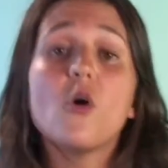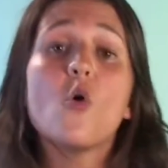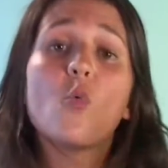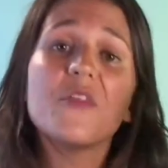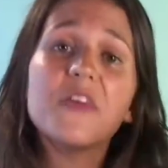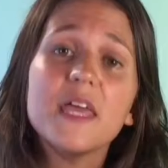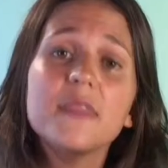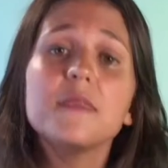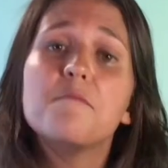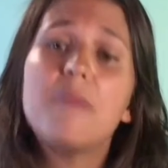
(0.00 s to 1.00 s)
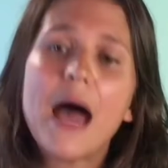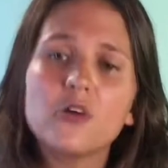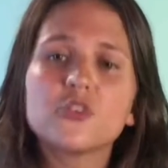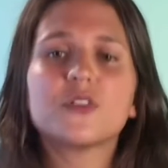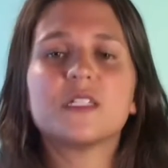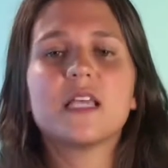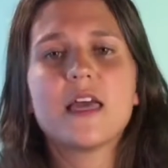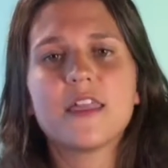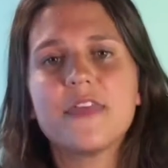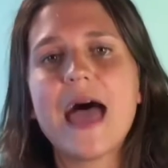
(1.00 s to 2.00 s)
within the boundaries
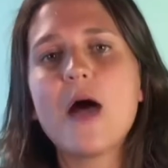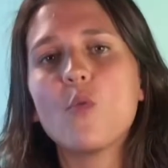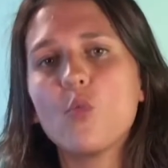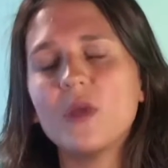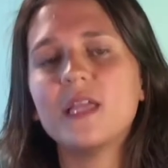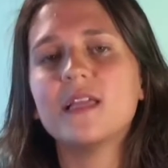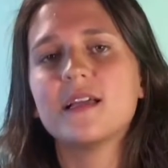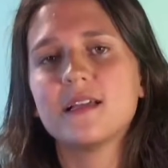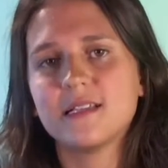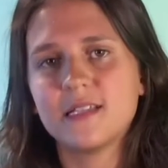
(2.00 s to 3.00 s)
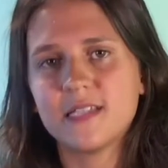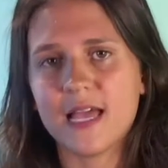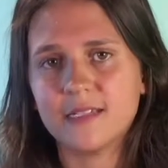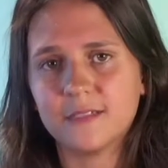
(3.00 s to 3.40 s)
that we set.